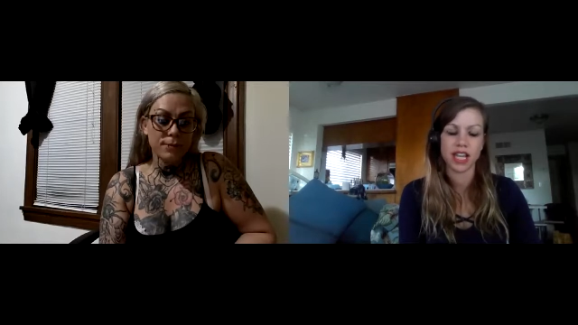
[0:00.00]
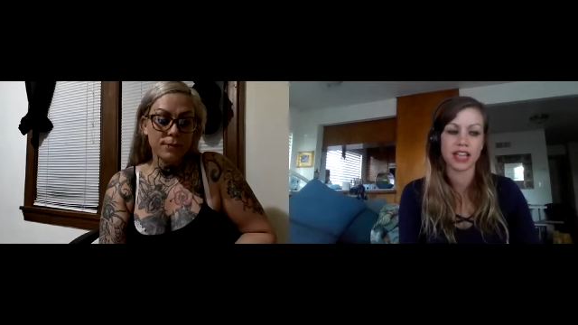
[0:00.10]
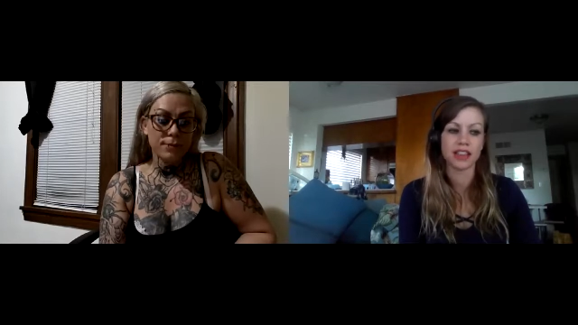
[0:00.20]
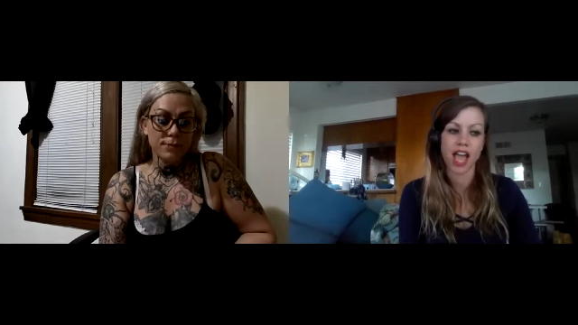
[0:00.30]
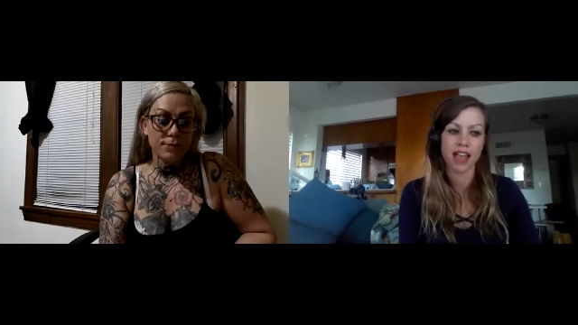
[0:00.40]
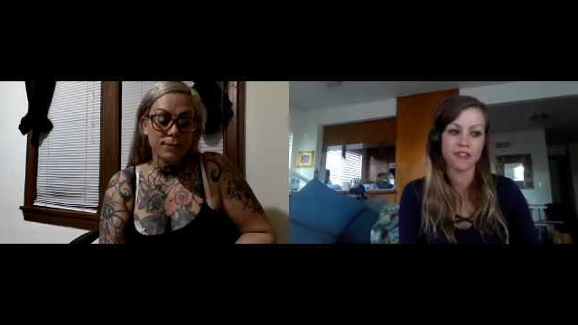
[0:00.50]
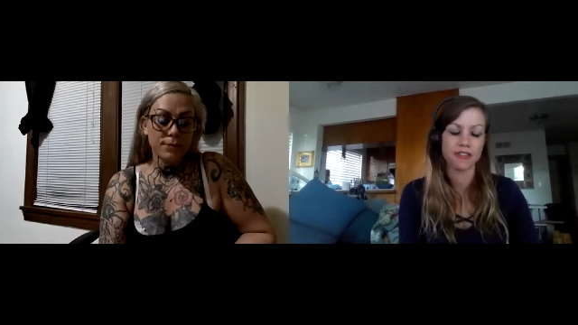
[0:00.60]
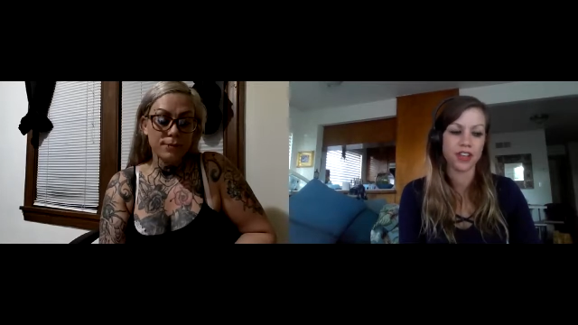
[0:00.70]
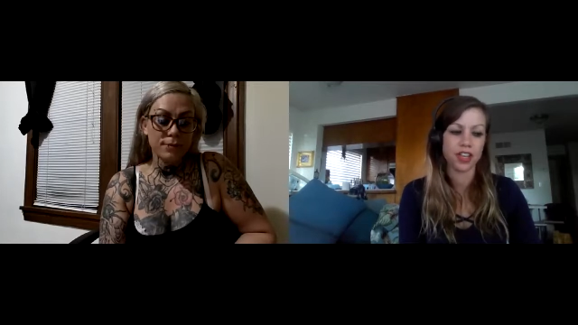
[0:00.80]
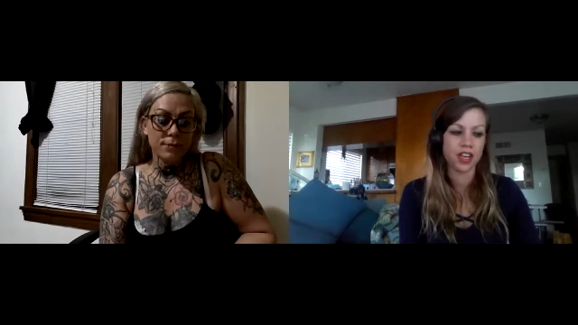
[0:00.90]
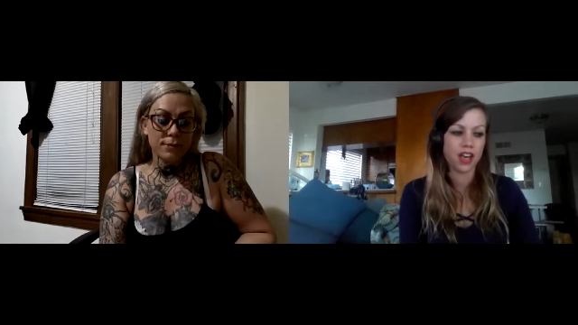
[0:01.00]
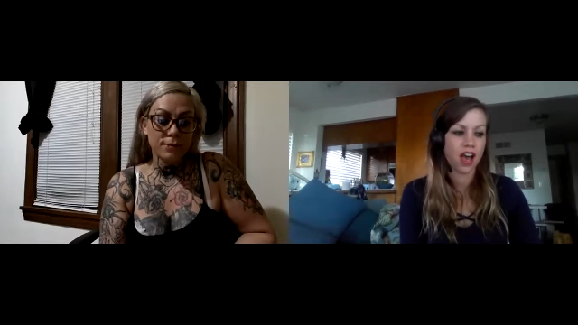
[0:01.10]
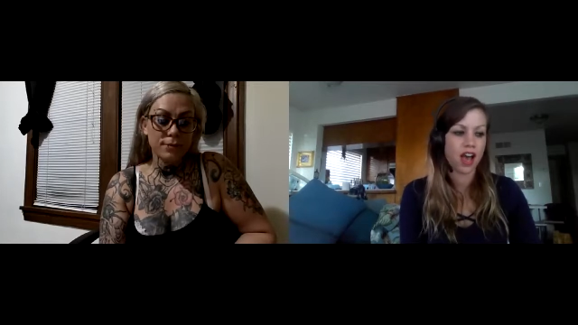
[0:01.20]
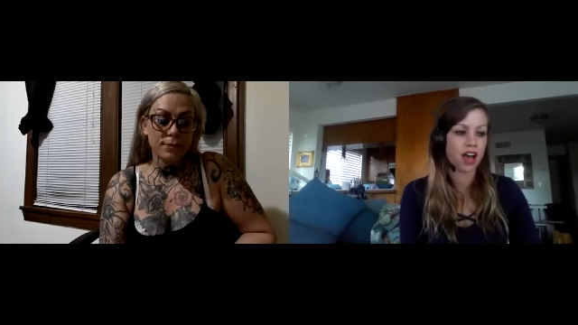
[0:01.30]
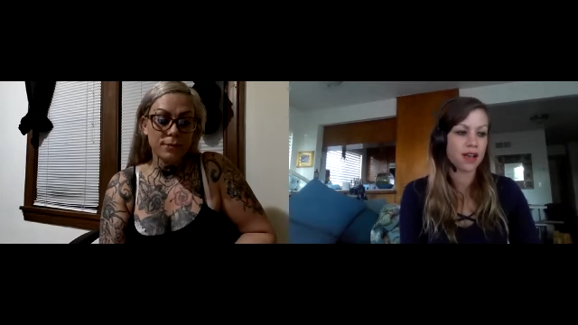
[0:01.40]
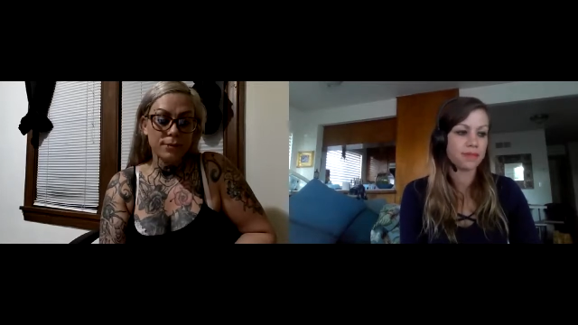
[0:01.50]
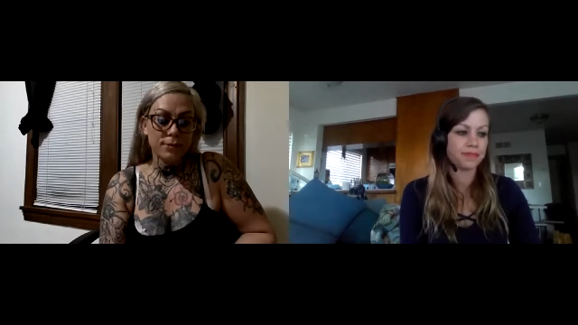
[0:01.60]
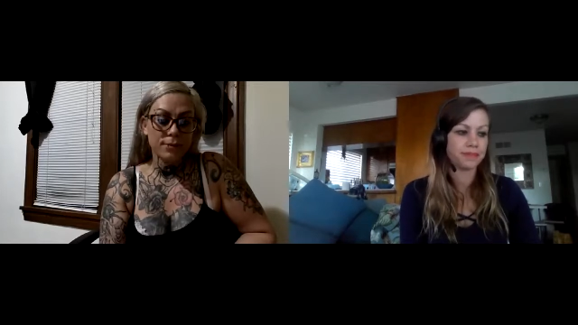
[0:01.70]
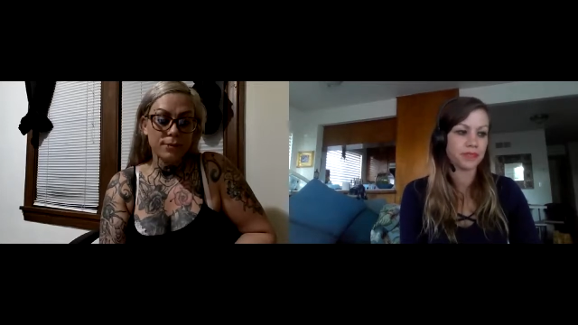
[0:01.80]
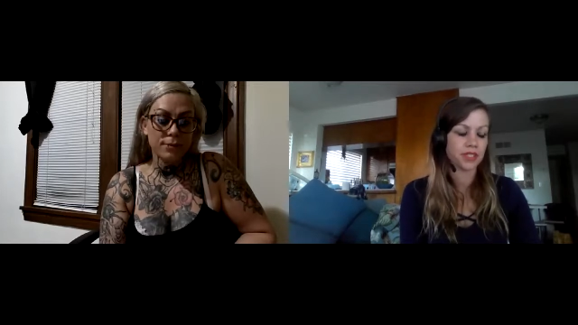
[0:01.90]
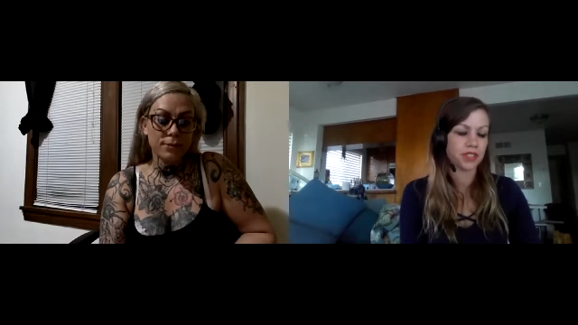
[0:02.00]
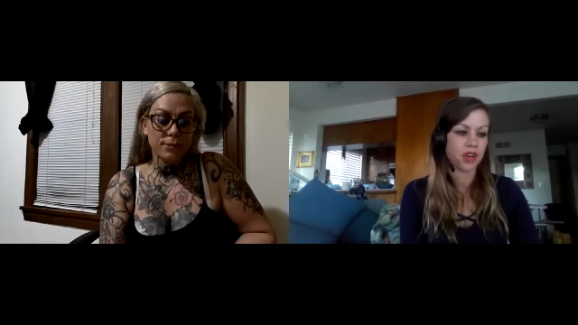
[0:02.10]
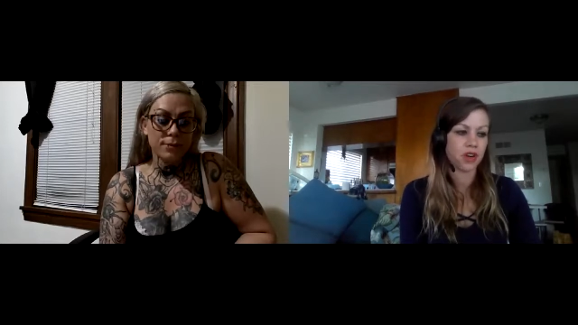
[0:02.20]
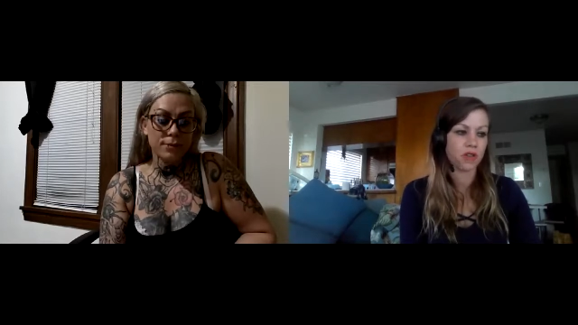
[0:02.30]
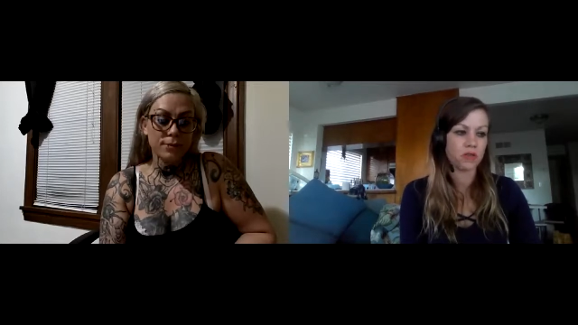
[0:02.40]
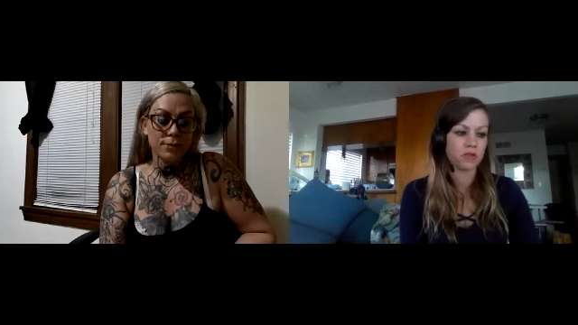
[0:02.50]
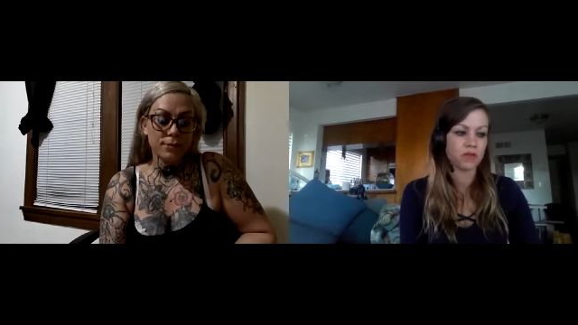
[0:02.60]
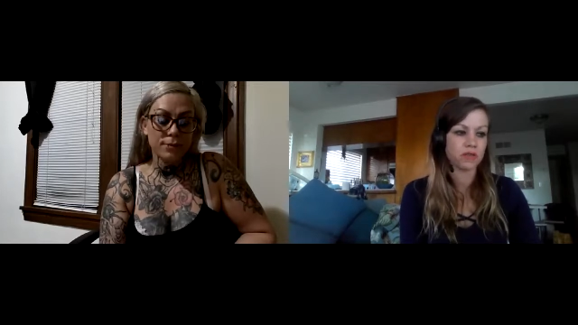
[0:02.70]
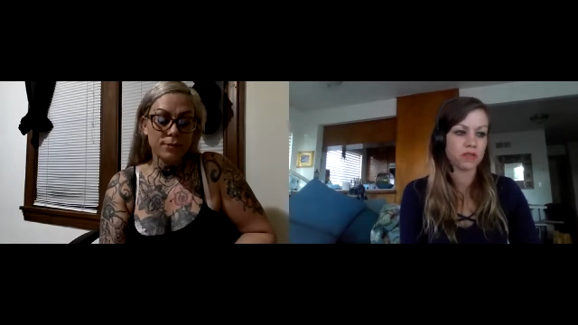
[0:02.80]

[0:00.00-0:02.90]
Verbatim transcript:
Speaker 1: in life. Um, so